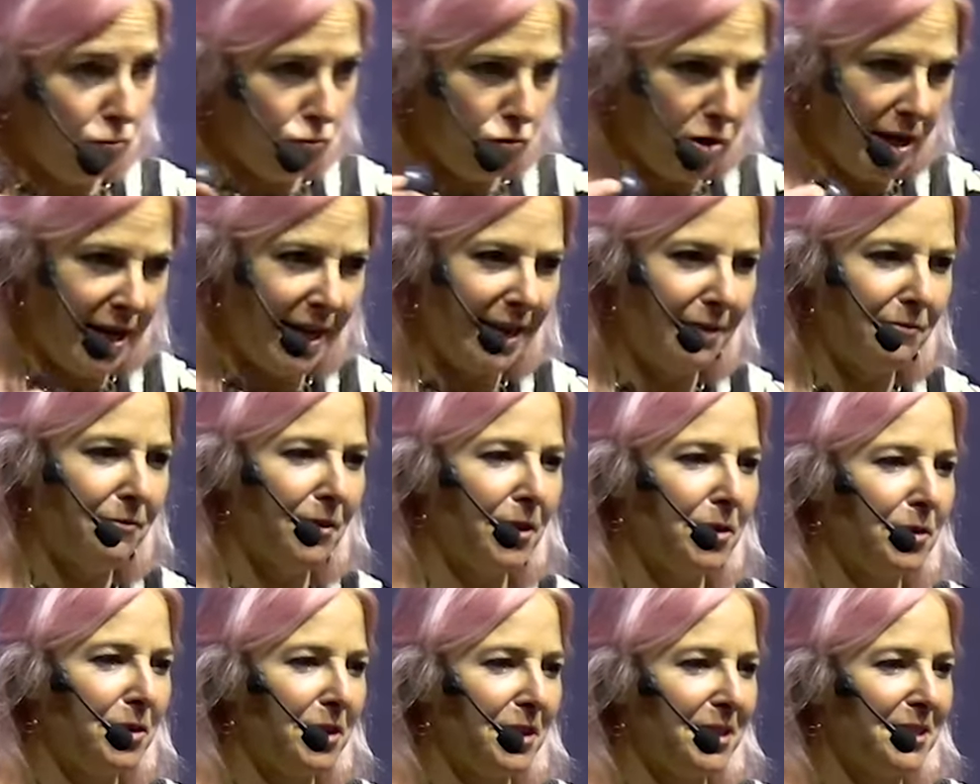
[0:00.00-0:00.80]
really
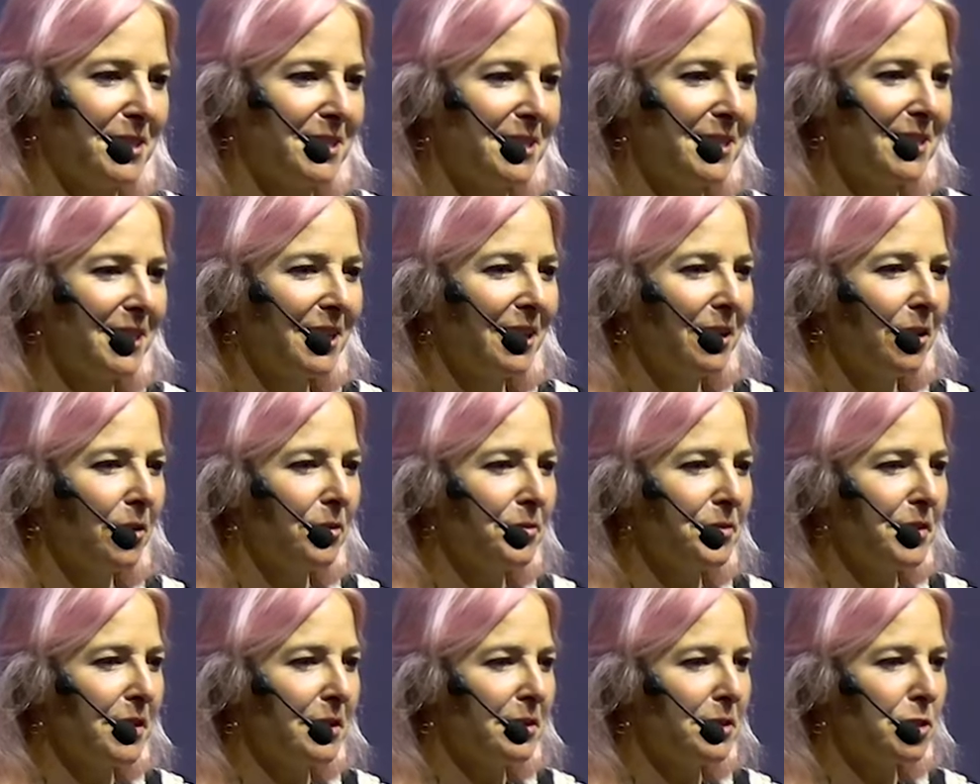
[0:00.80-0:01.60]
focus
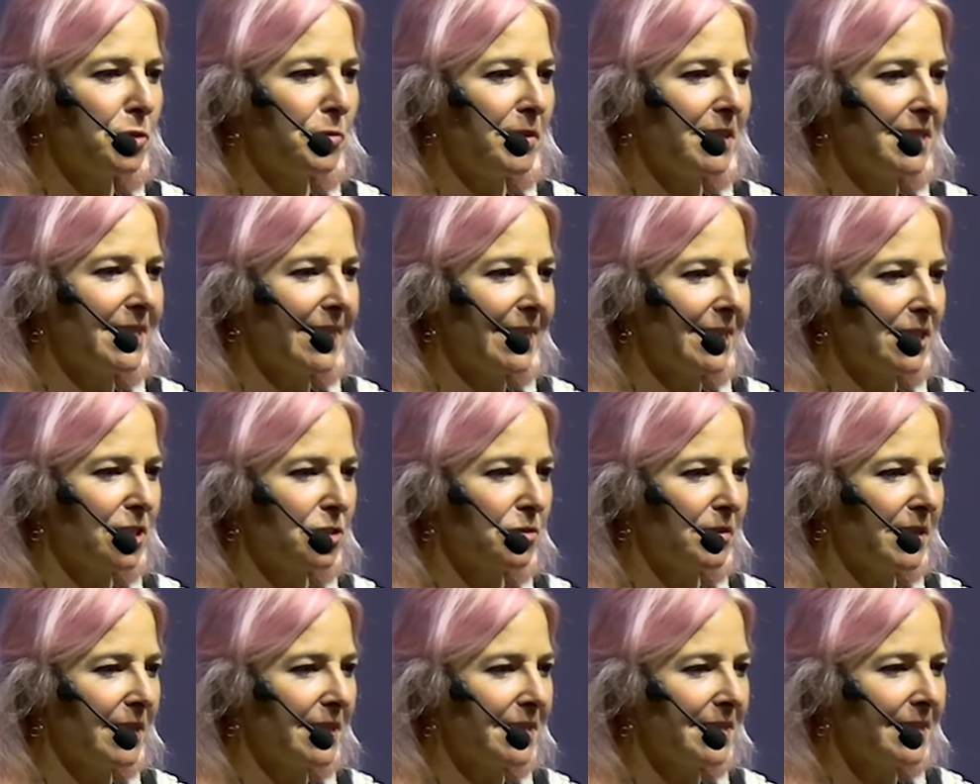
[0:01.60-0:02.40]
on those three
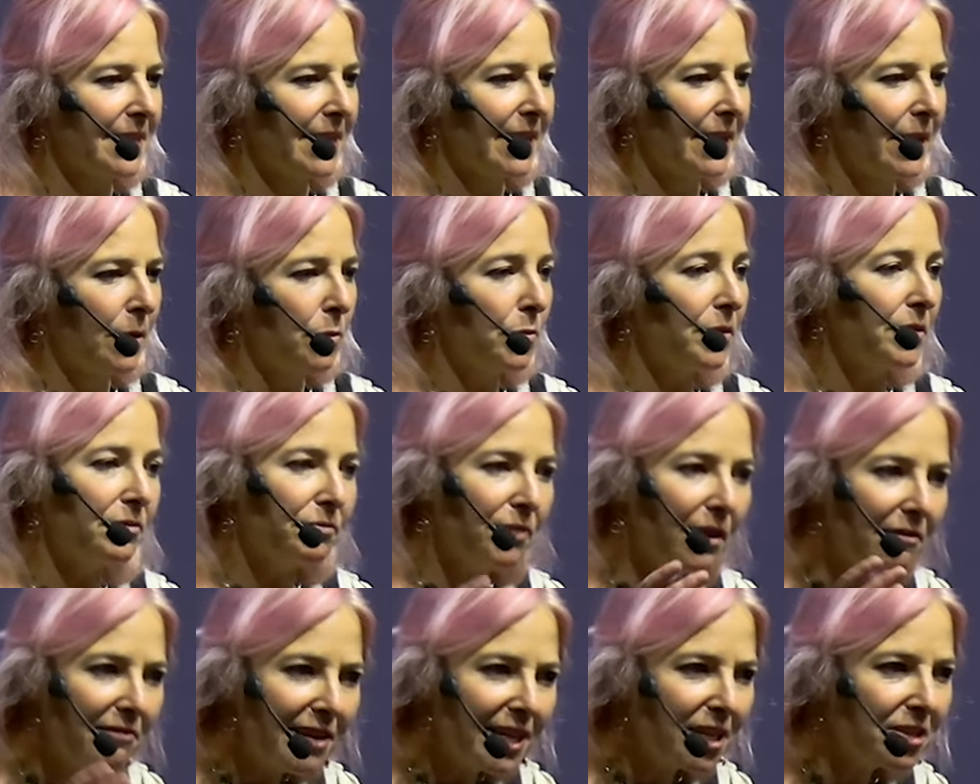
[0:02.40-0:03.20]
centuries with
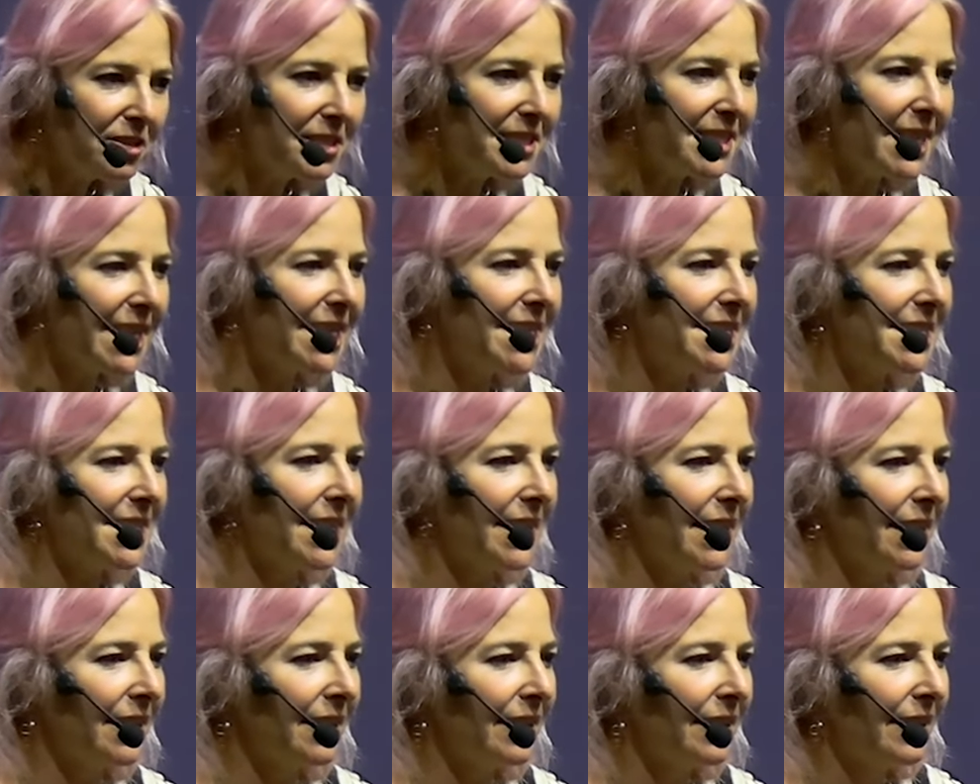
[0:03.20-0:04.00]
very good
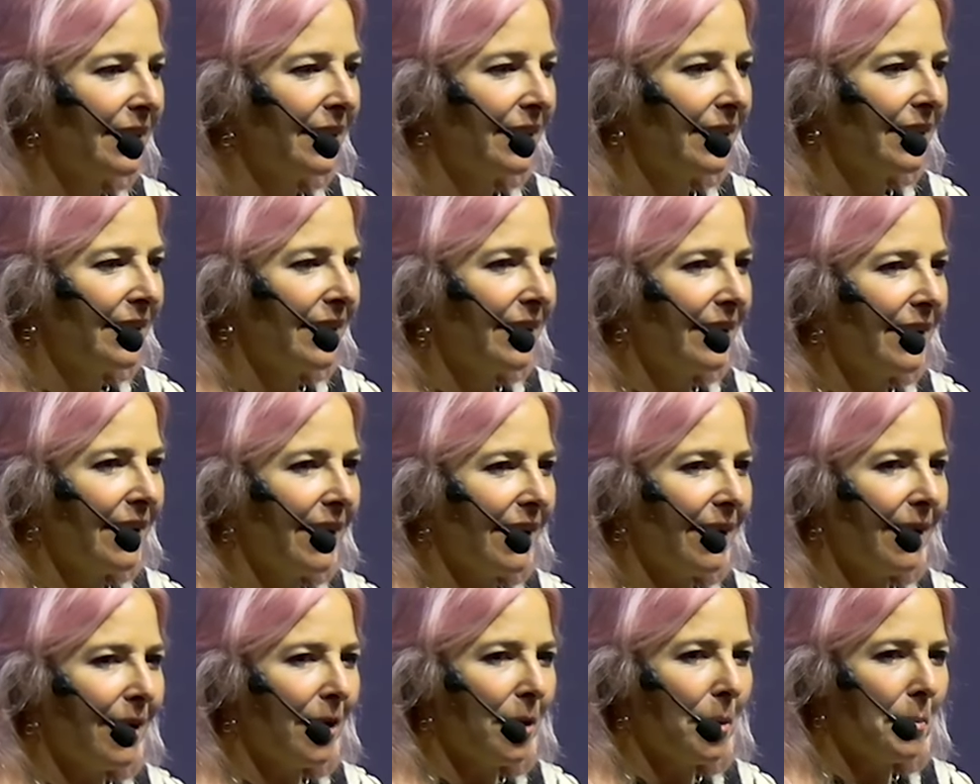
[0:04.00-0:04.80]
dating
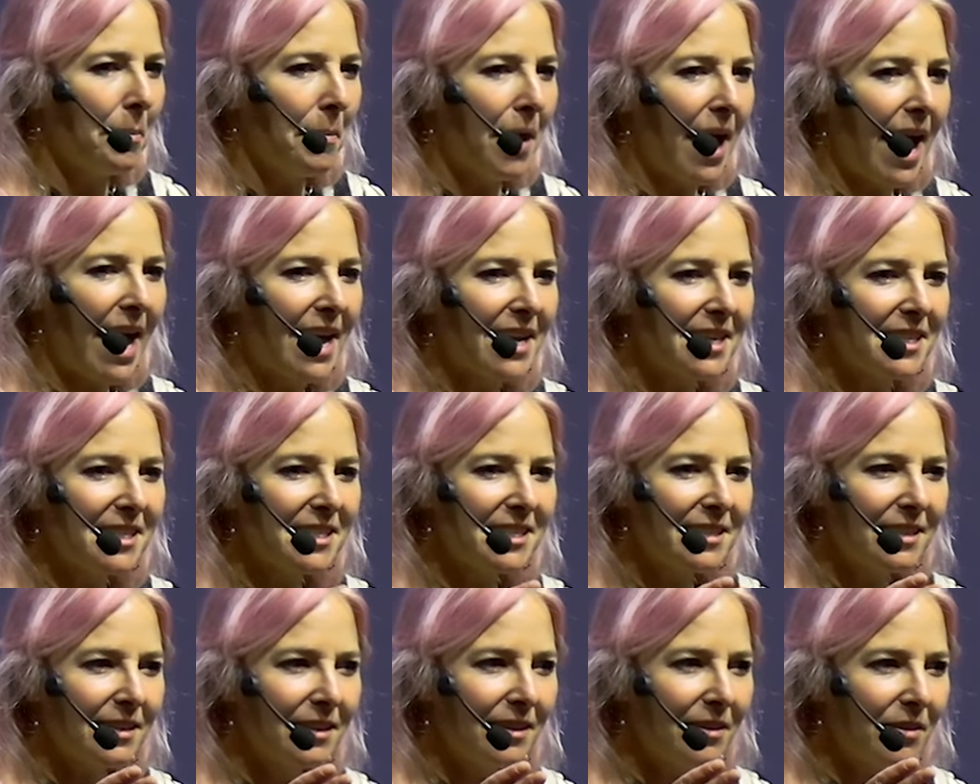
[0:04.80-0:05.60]

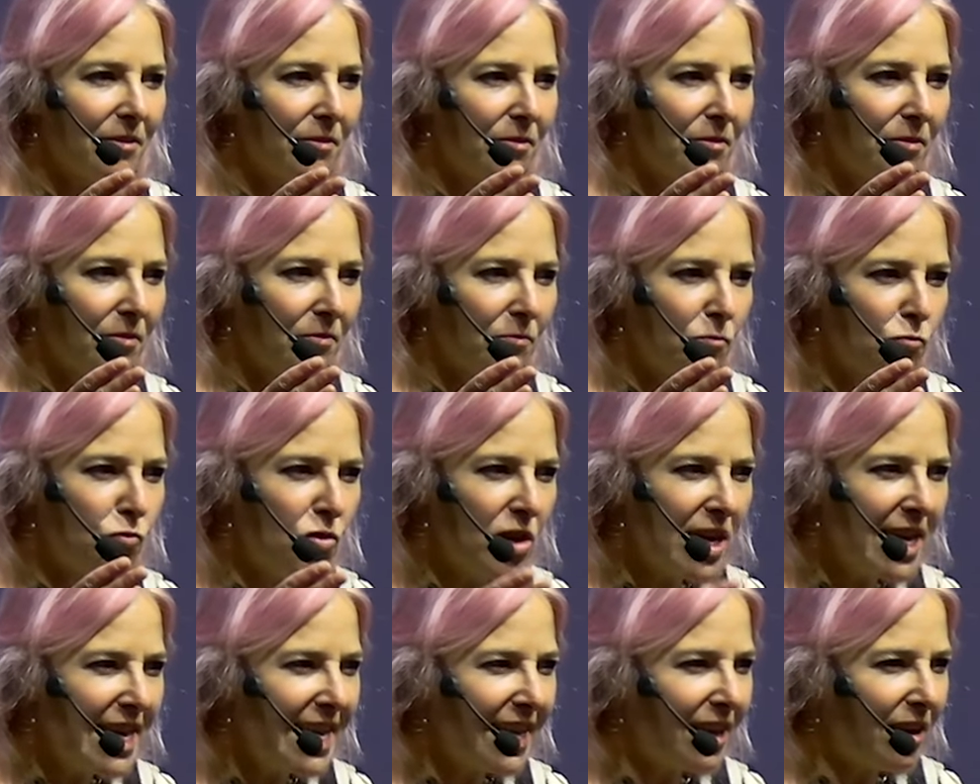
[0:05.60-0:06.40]
and
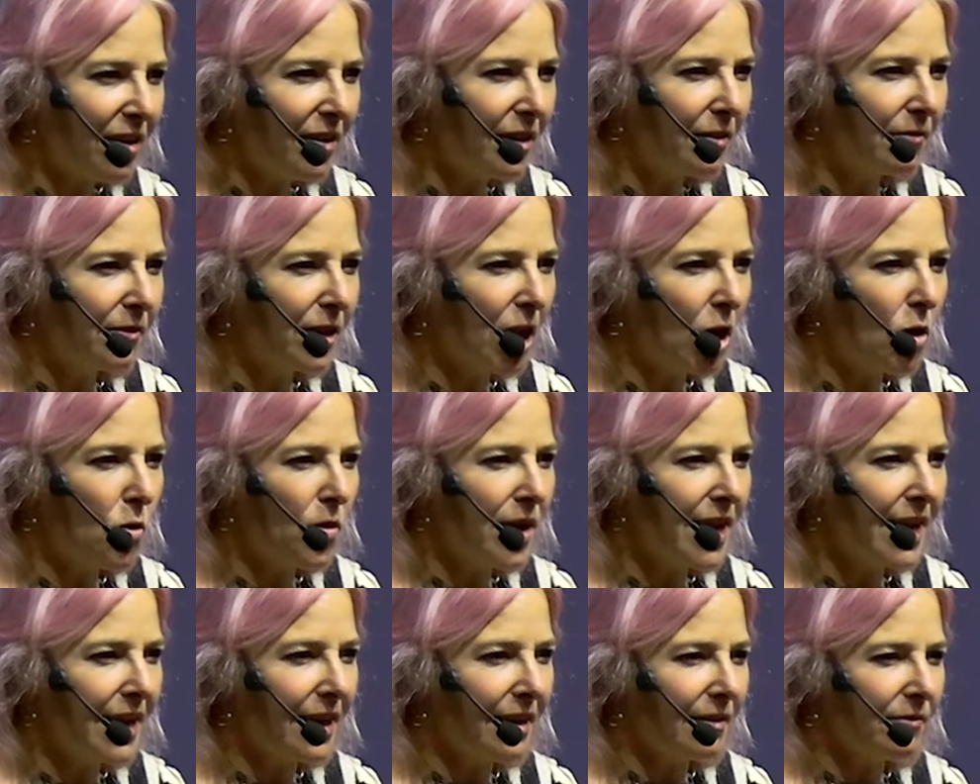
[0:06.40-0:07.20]
really kind of go
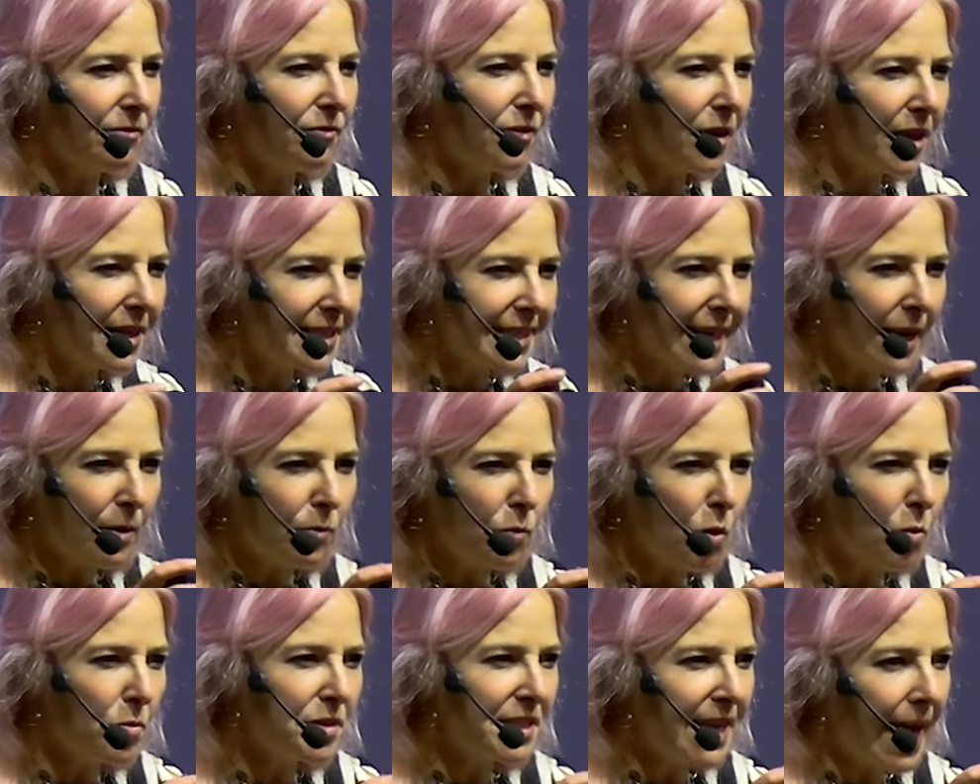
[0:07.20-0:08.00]
in and find out
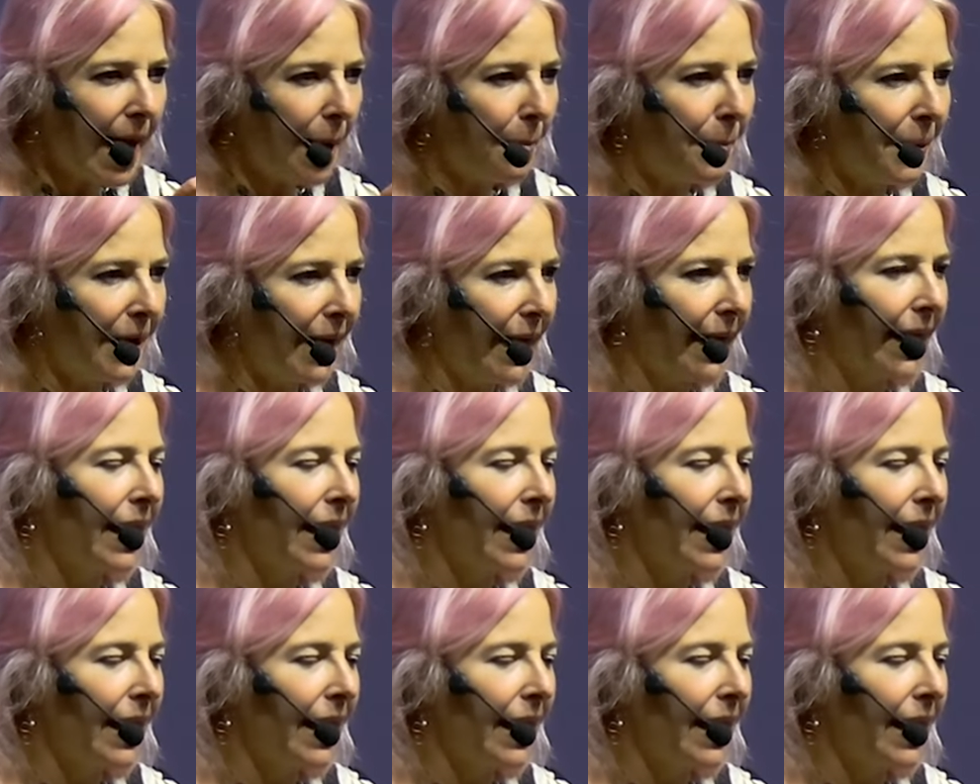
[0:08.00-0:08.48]
what was happening.